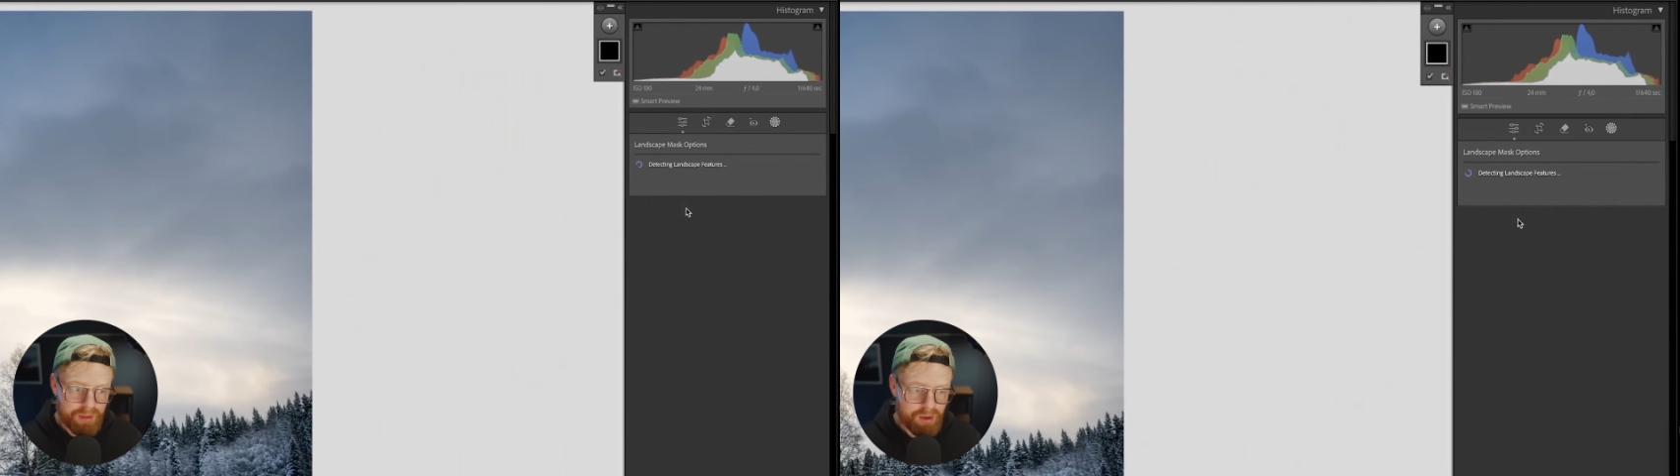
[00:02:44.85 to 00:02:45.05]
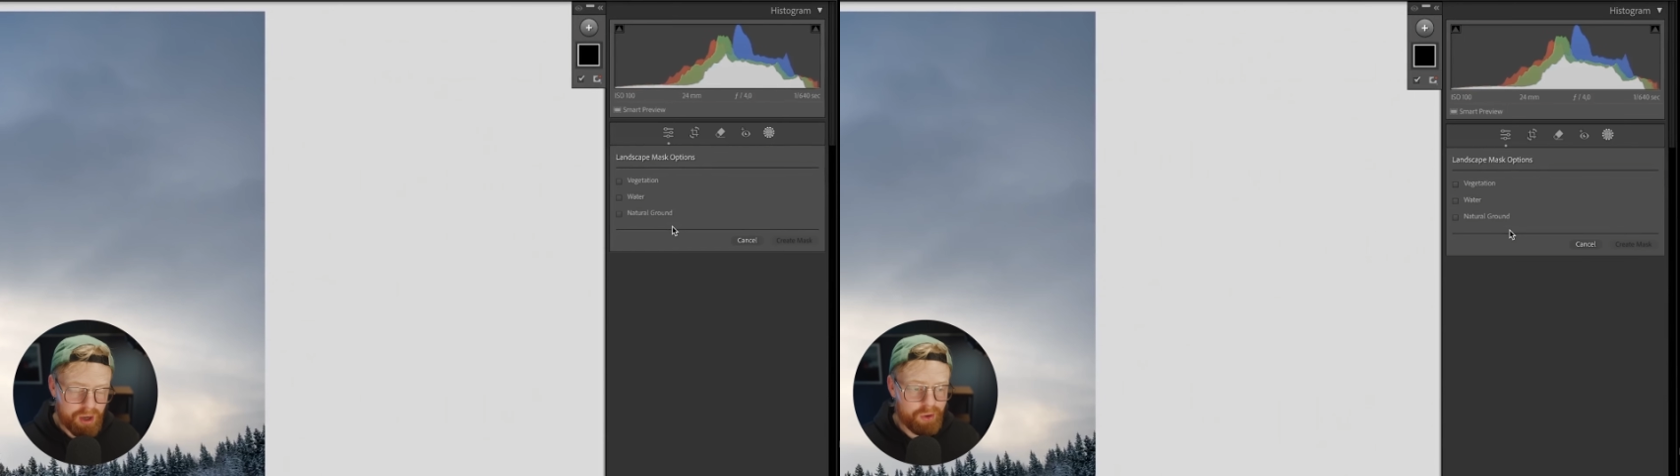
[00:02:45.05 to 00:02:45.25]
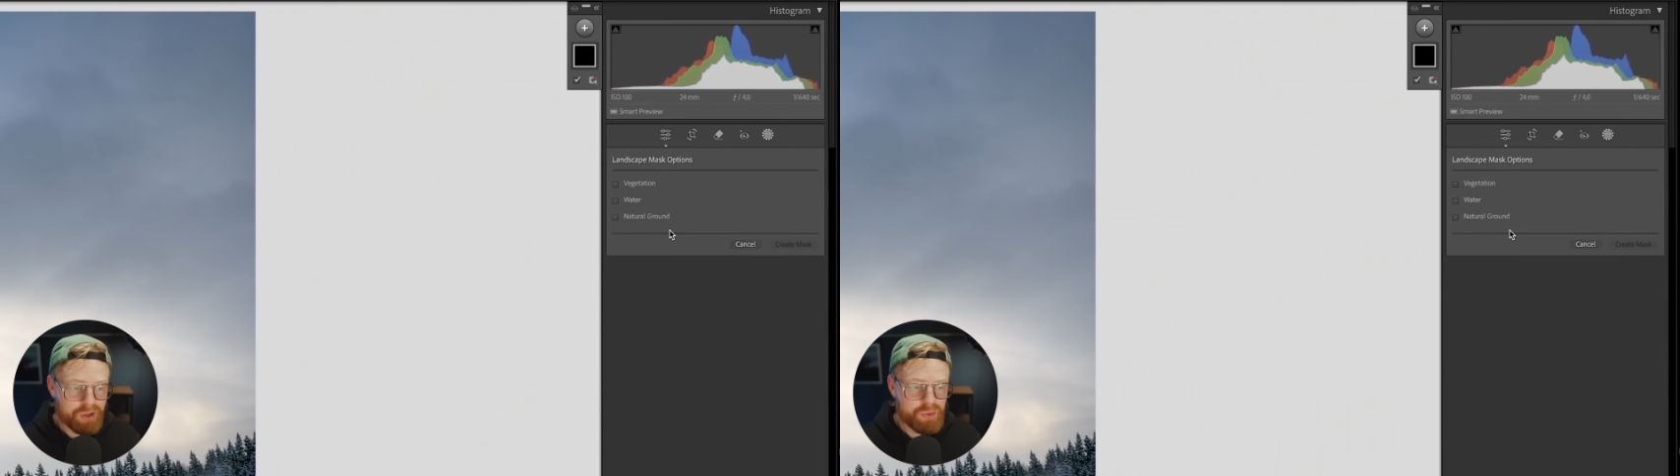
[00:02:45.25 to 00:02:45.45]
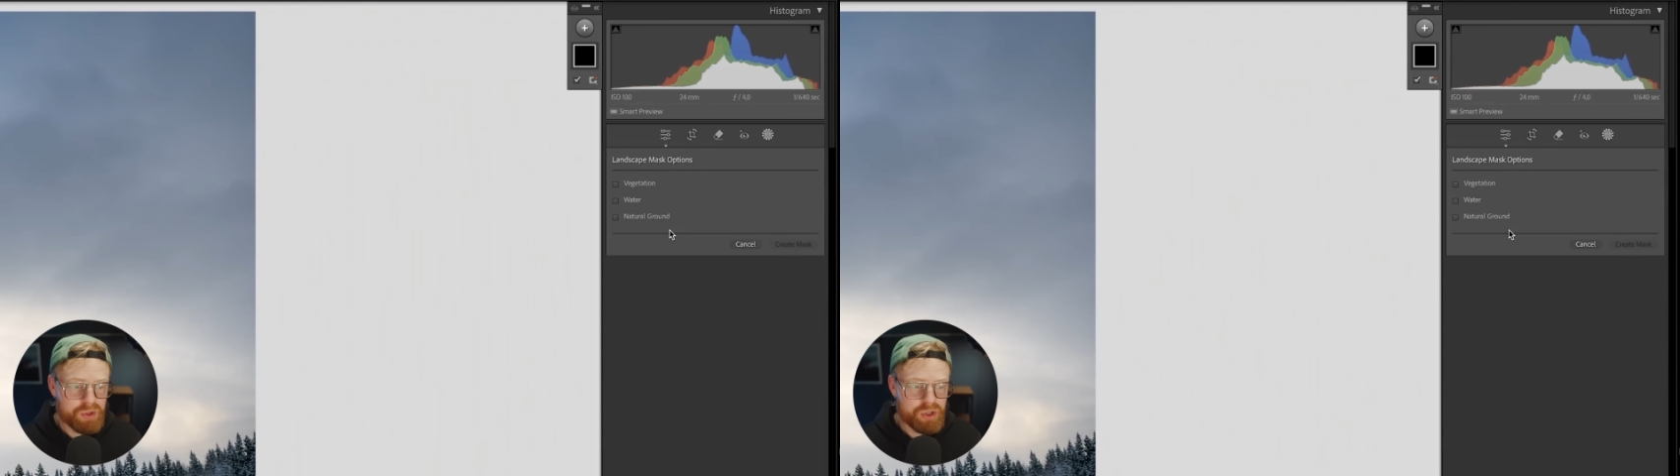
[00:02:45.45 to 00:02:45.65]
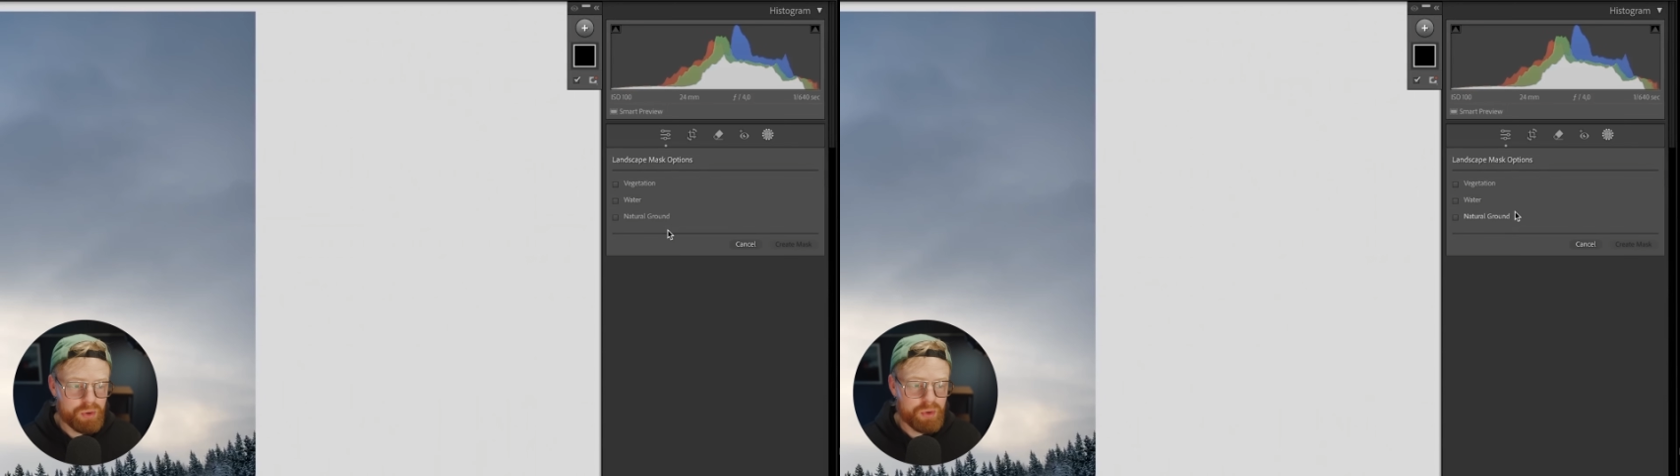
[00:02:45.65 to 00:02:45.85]
I also want
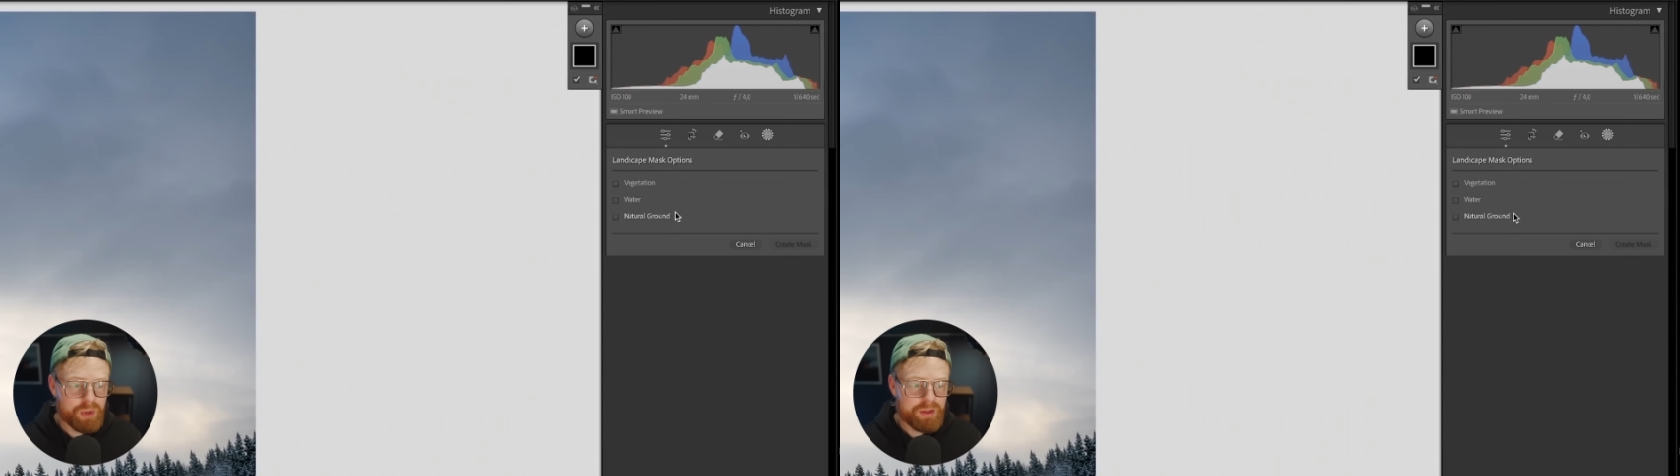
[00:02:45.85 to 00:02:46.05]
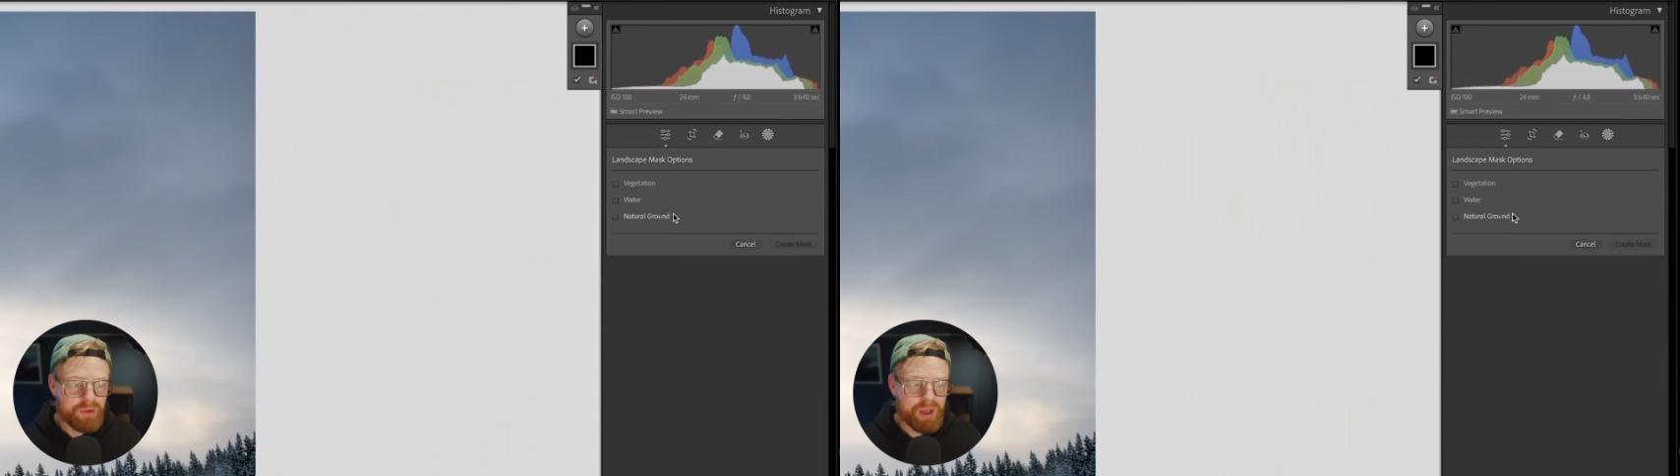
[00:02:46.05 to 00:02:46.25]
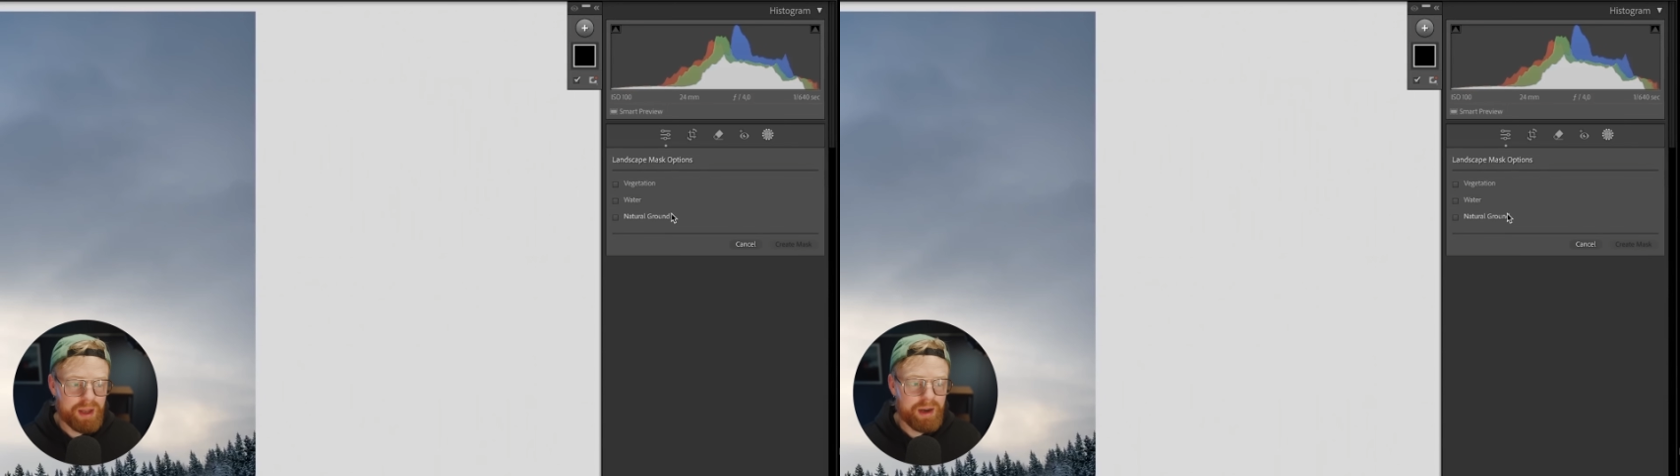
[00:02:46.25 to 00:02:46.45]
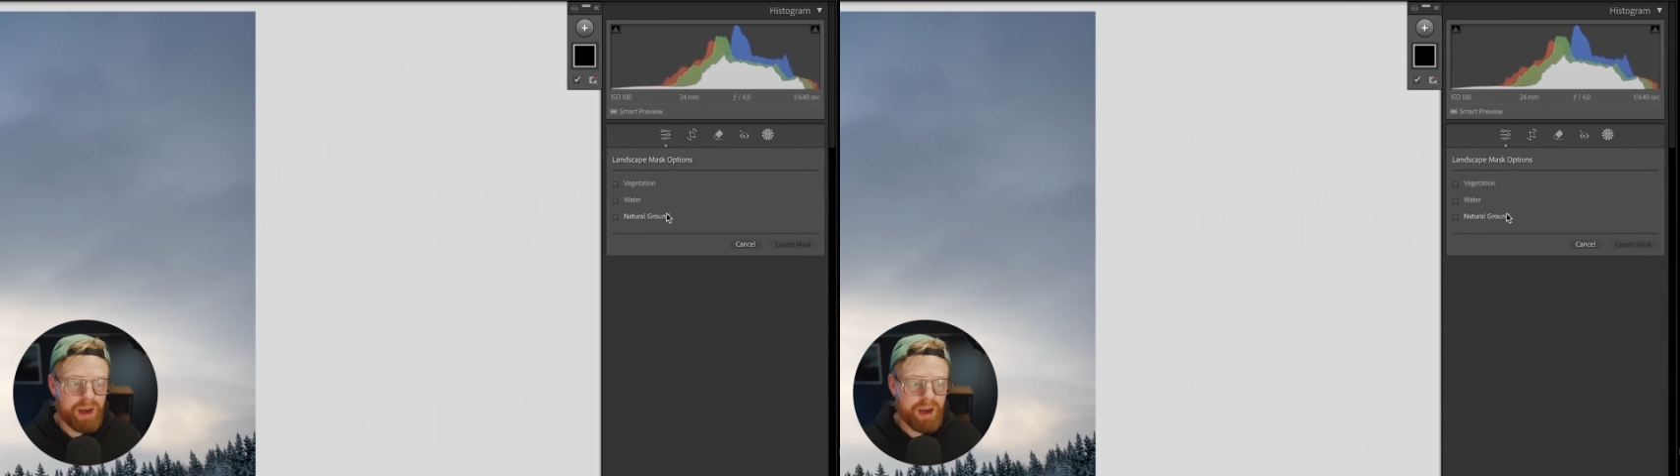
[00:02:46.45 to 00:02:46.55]
to show you that you can